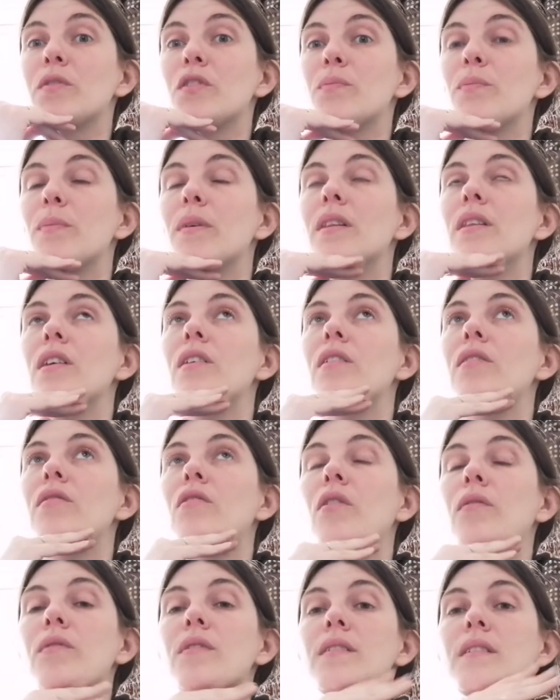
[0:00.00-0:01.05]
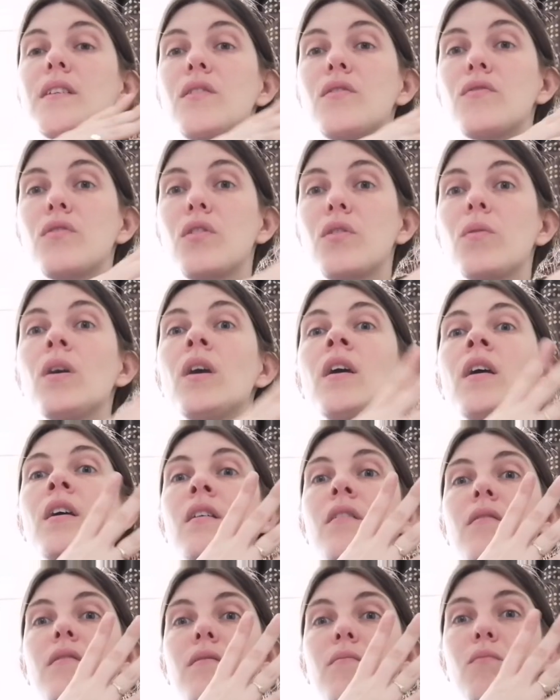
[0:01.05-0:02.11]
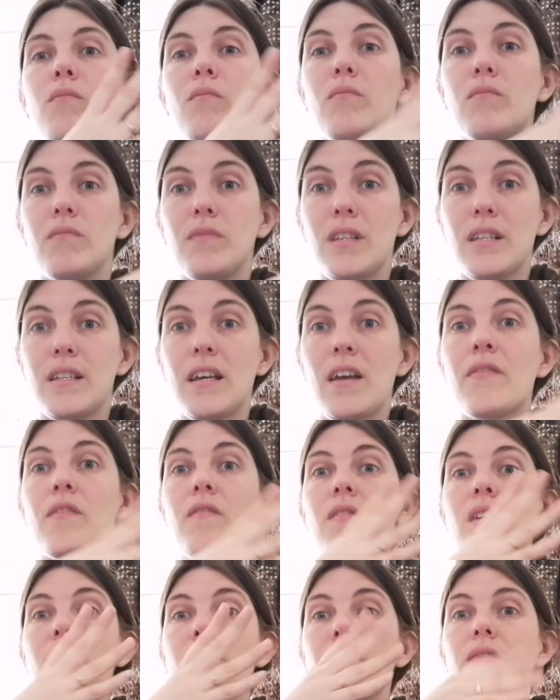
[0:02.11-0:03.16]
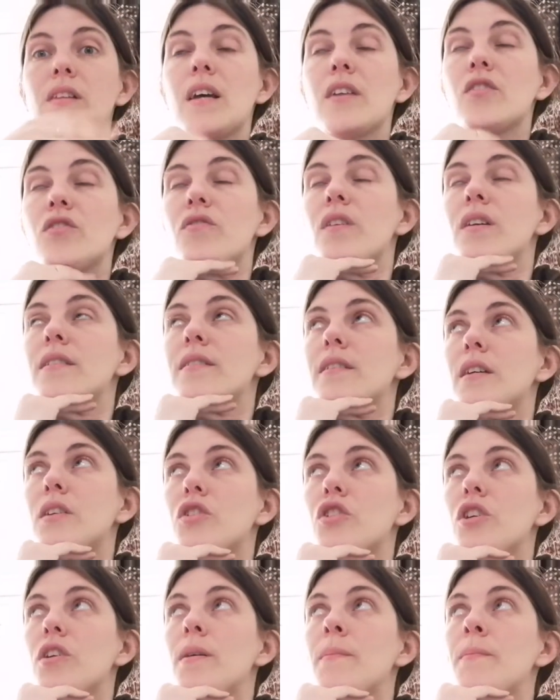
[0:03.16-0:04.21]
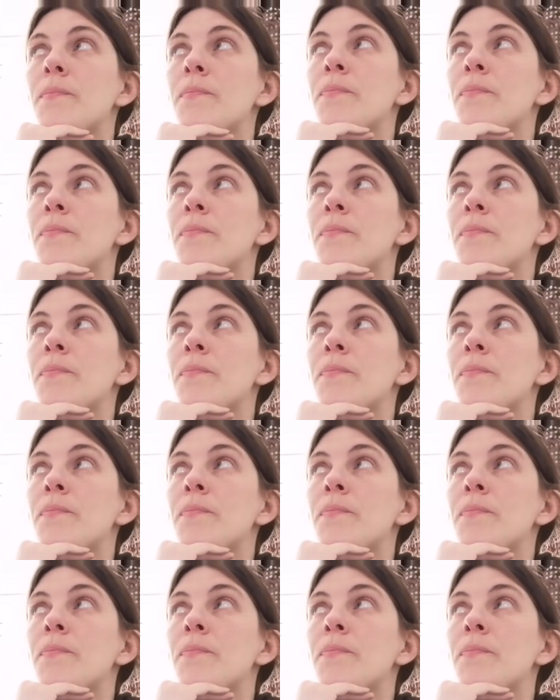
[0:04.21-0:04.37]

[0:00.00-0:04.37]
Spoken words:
She's been there obviously through the death of Heath Ledger, etc.